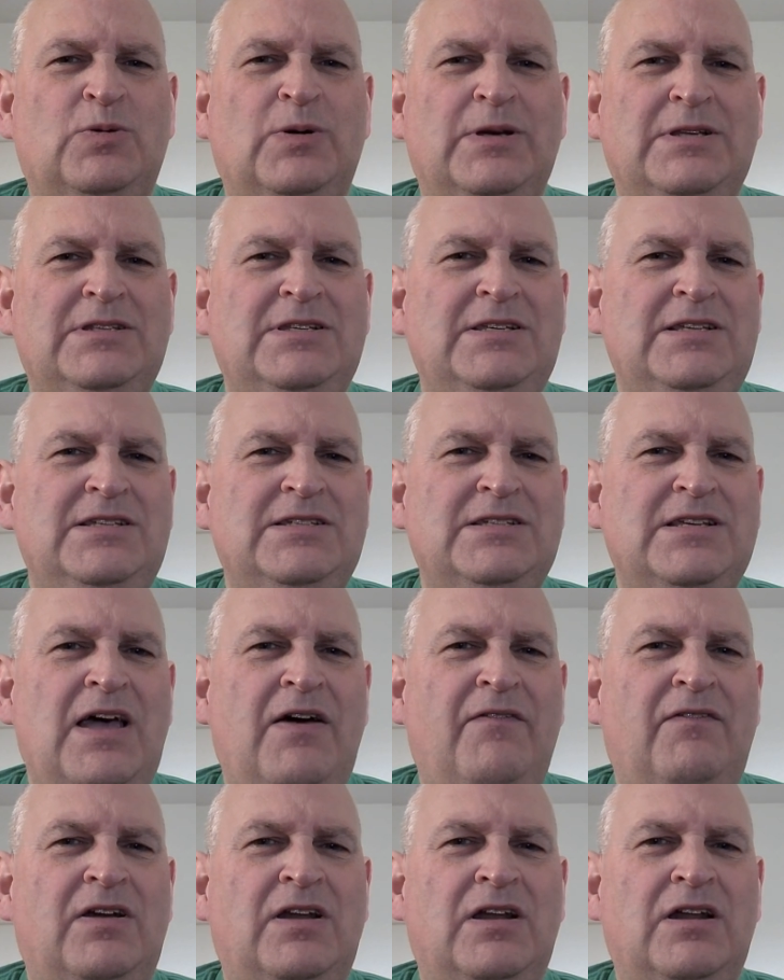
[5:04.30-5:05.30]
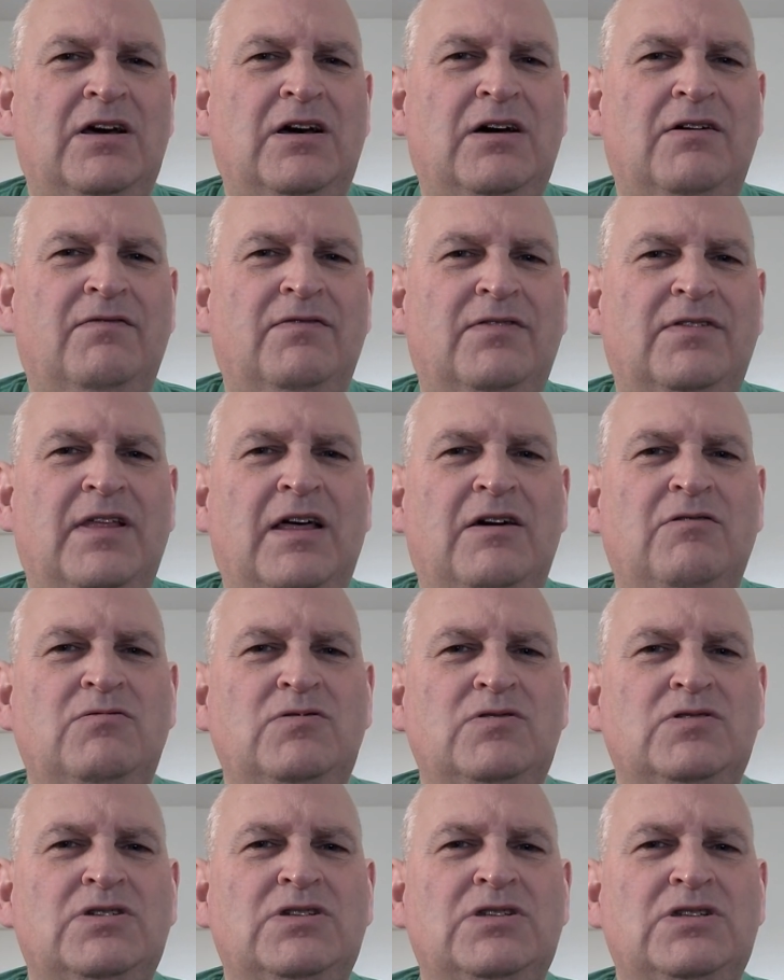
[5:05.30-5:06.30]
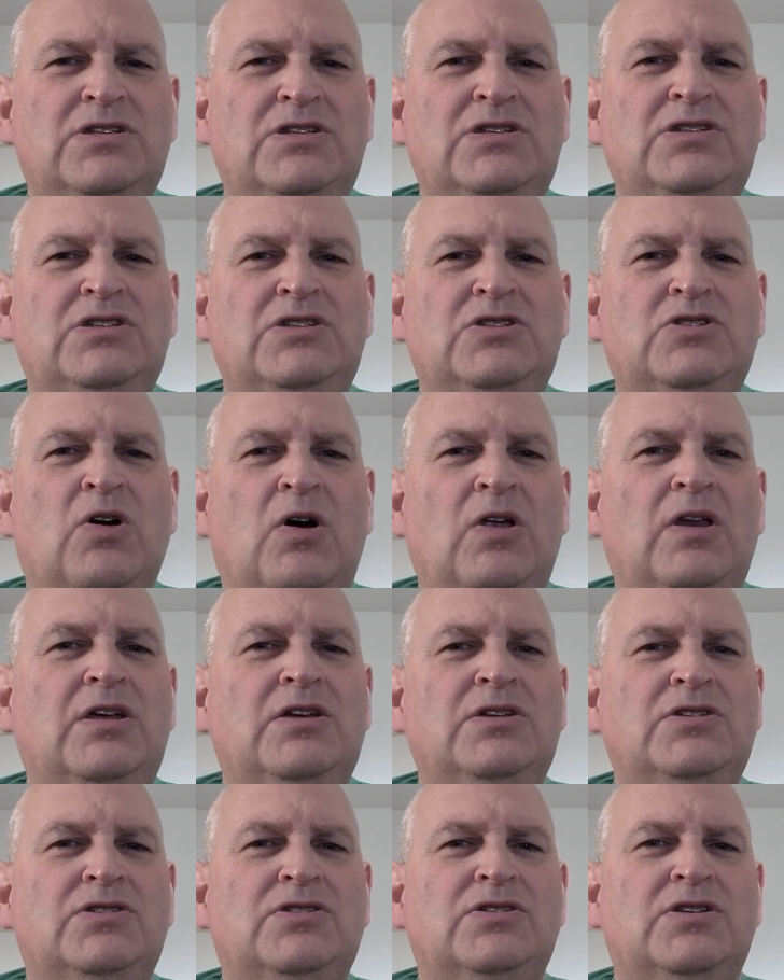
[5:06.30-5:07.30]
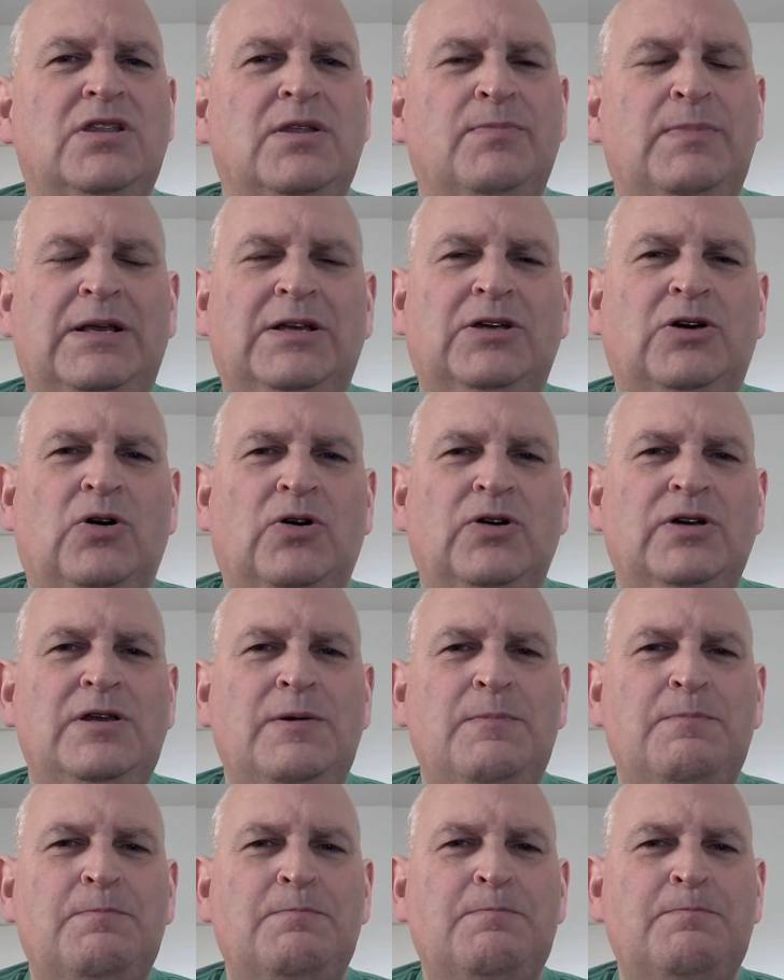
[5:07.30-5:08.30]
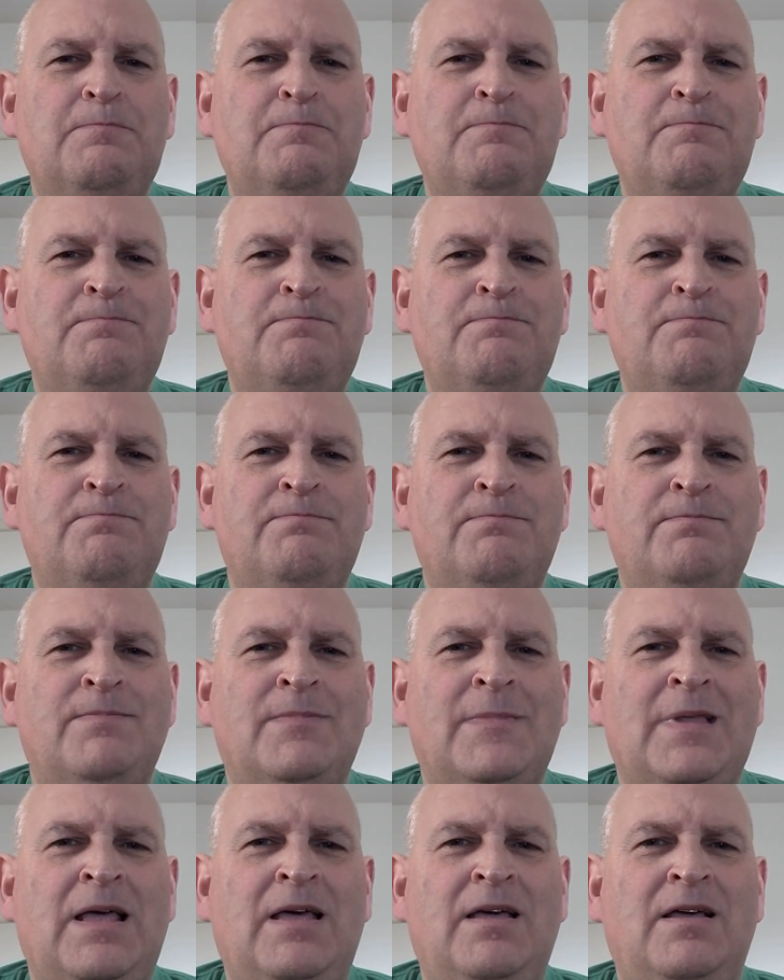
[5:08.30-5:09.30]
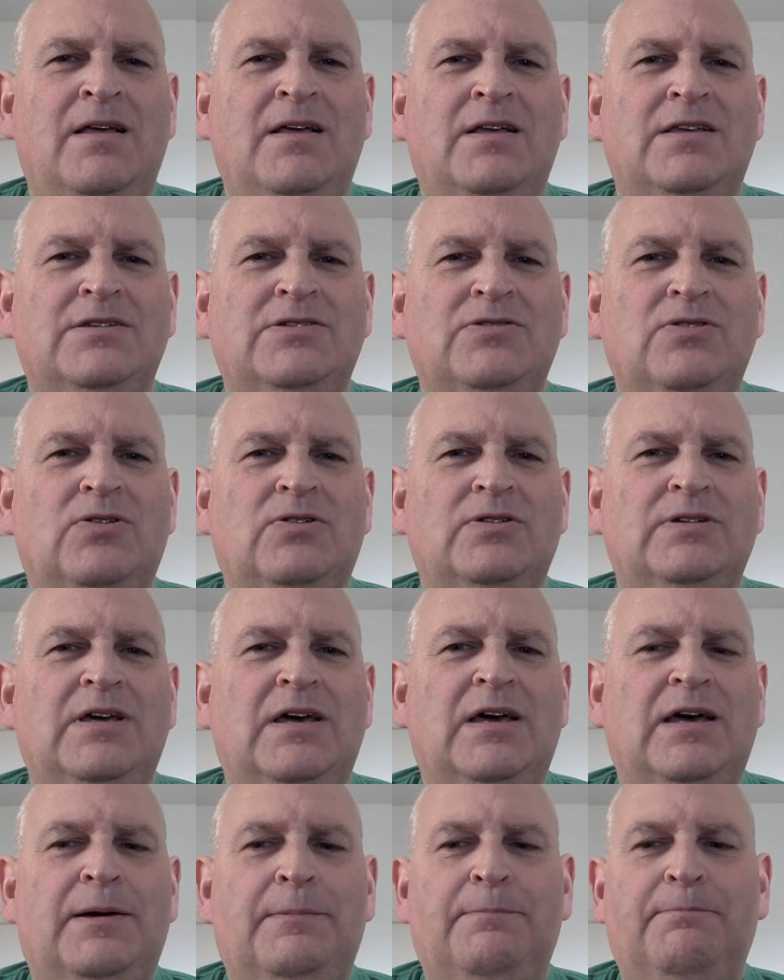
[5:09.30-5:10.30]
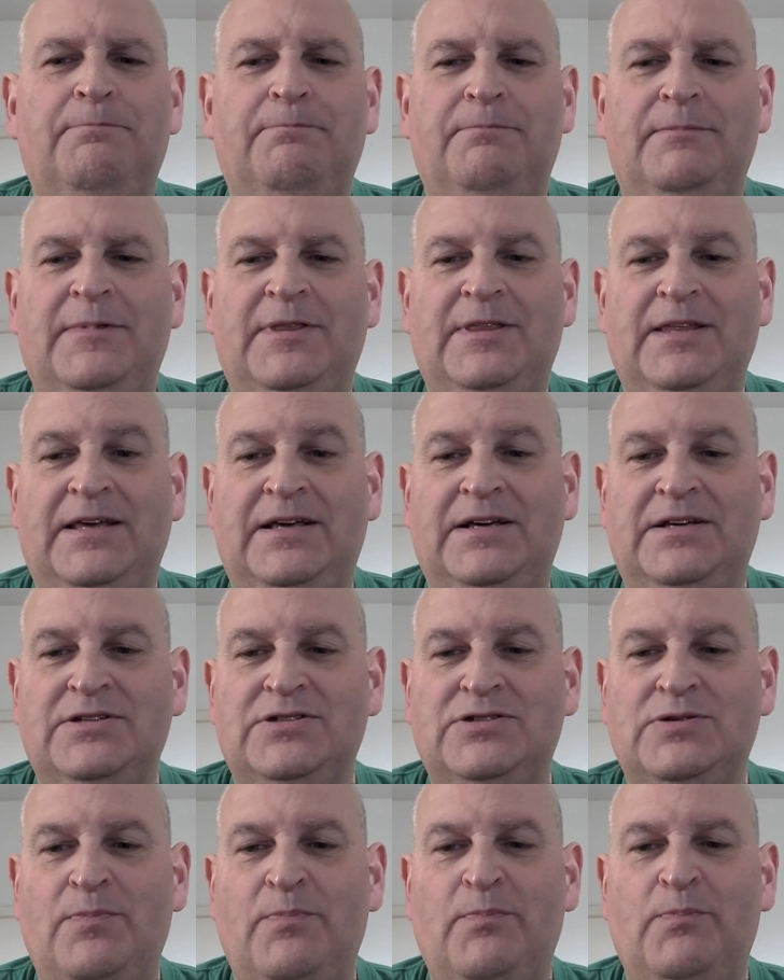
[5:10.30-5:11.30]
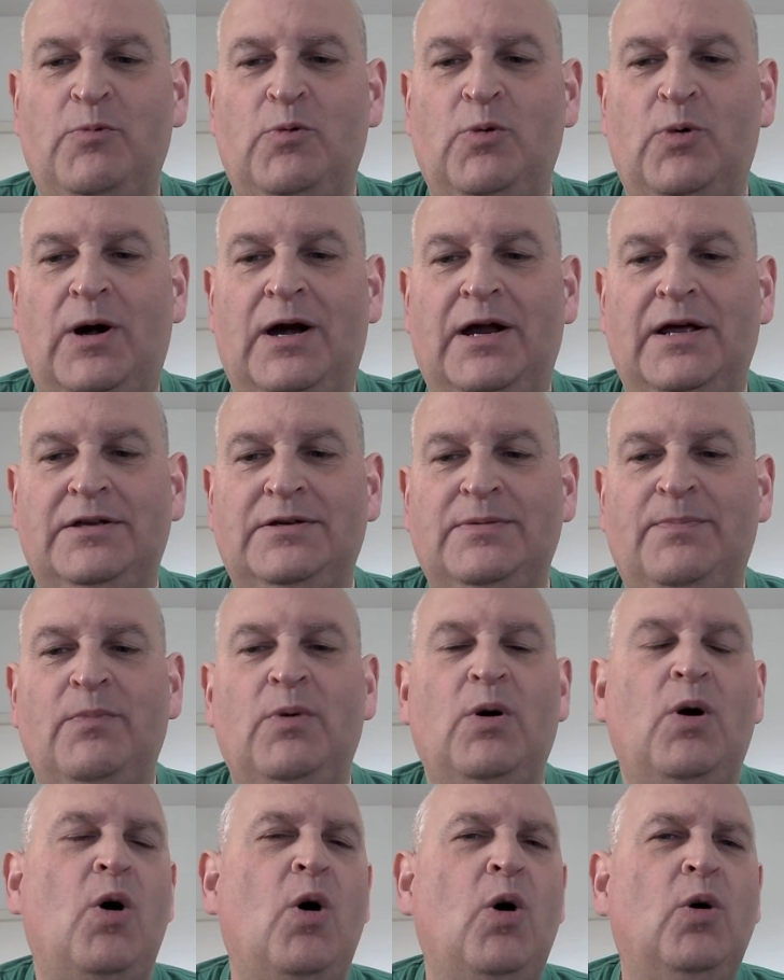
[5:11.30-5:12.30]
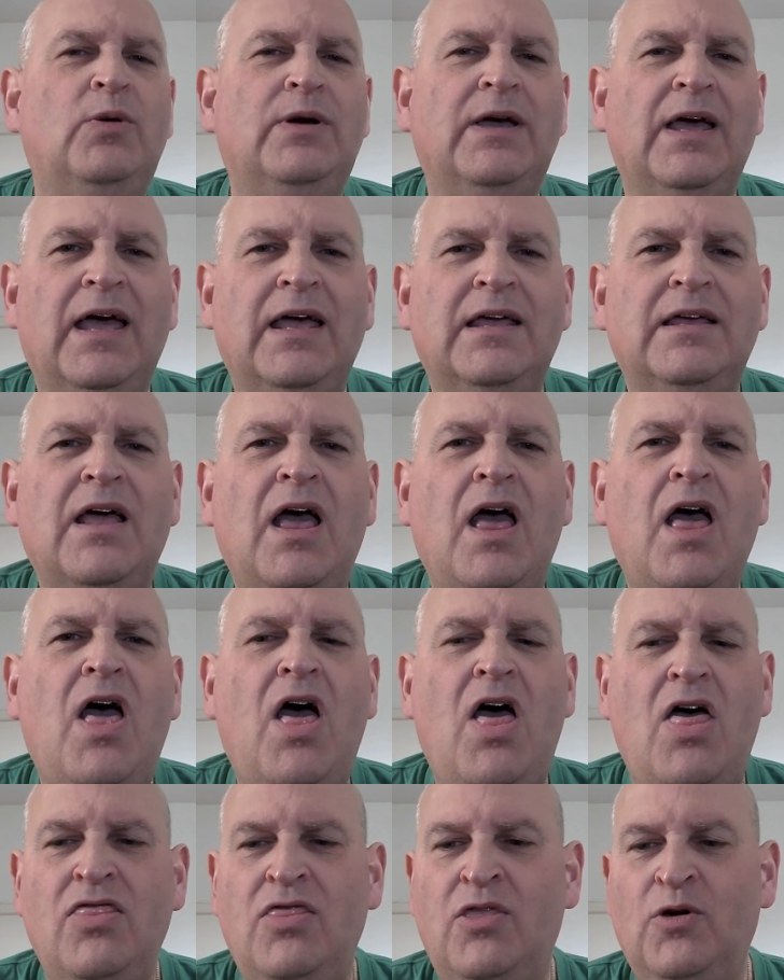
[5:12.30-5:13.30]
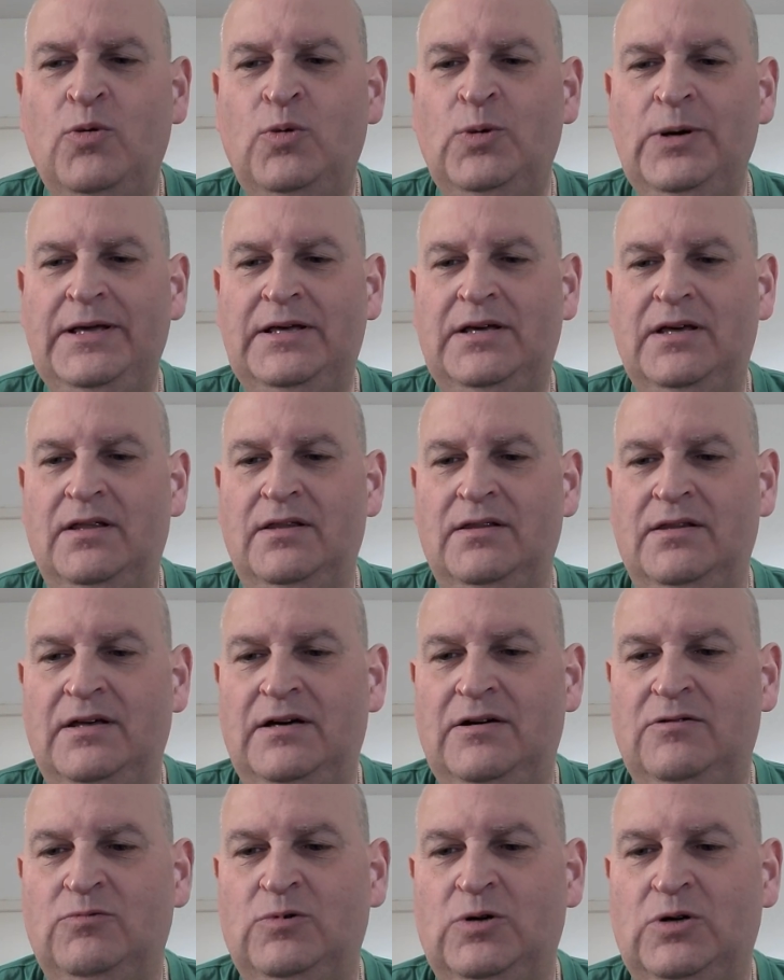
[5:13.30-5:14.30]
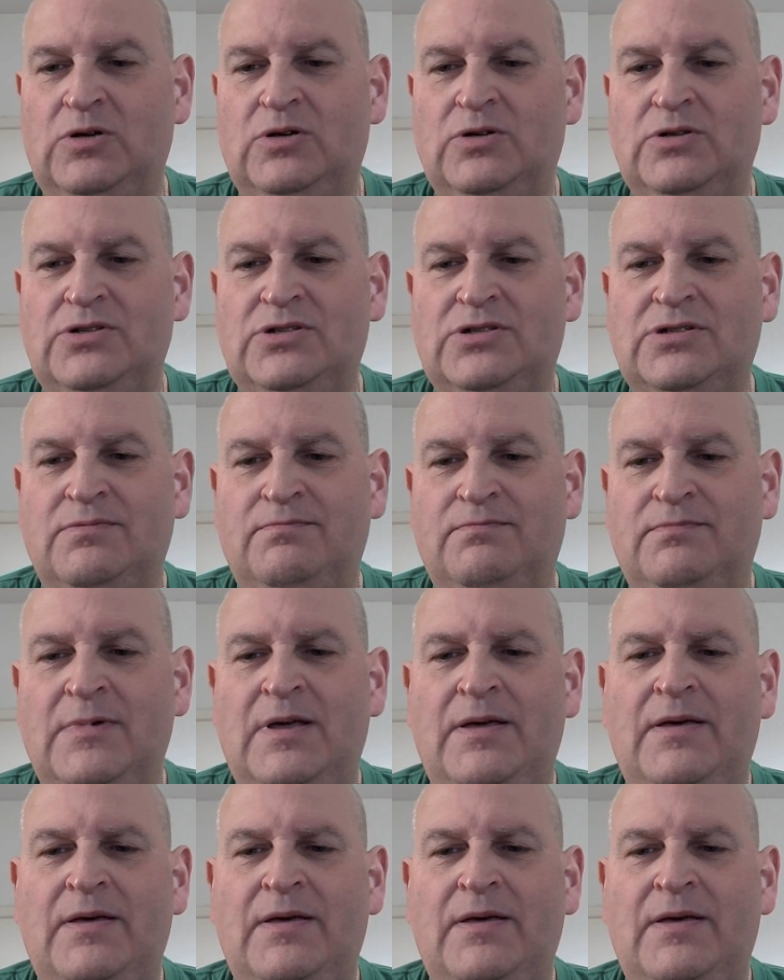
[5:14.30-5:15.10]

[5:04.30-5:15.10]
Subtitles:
$27,500 to the Bitcoin. So yeah, things right. Okay, the week that was.